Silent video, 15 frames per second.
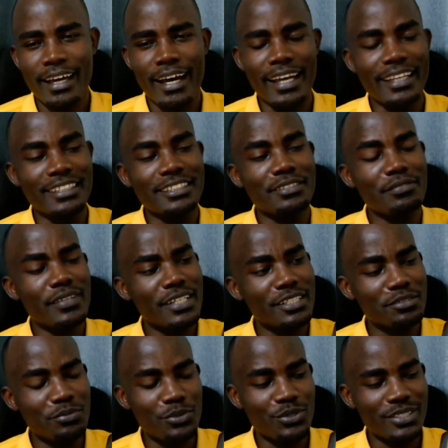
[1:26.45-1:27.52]
it's very
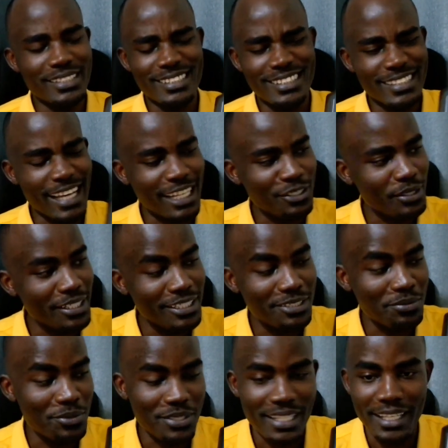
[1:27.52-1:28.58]
smooth. It's actually
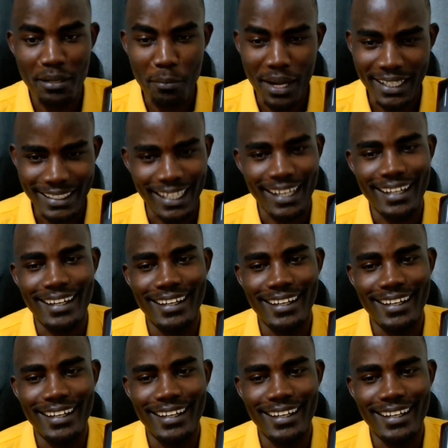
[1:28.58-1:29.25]
smooth like butter,